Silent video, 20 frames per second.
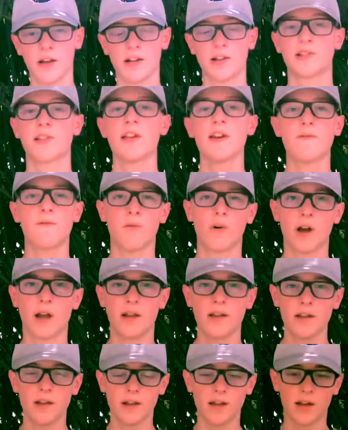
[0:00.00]
in a safe
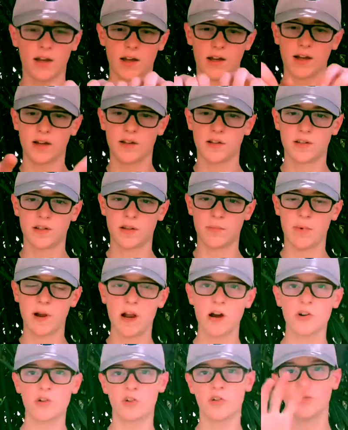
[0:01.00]
way, and the
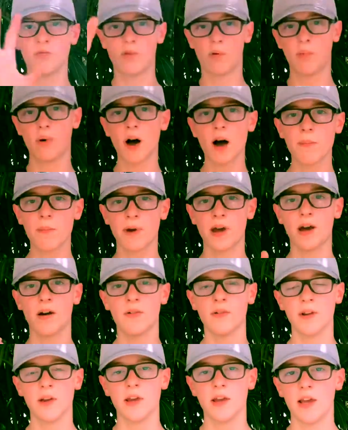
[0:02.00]
parachute will pop
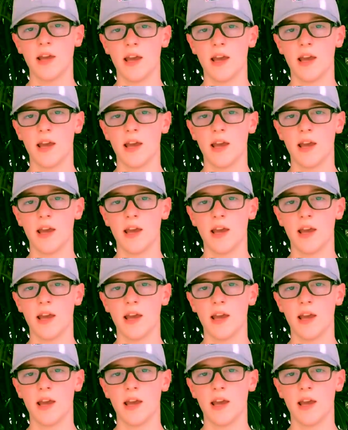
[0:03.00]
out